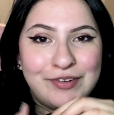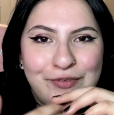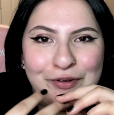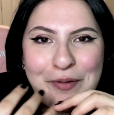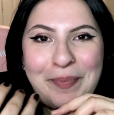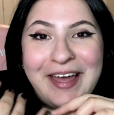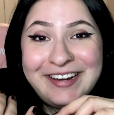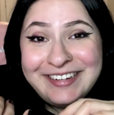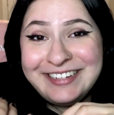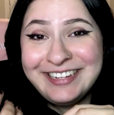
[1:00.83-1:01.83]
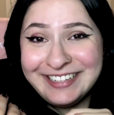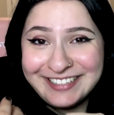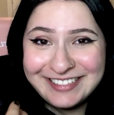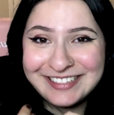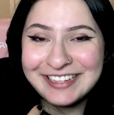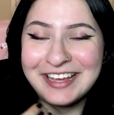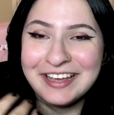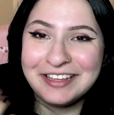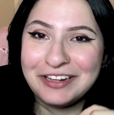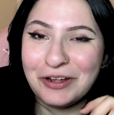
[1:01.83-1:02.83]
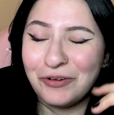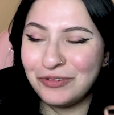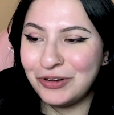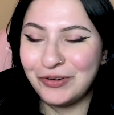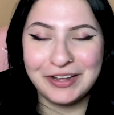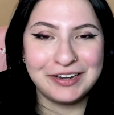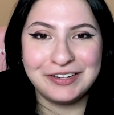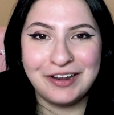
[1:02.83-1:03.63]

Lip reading: different appendages, going in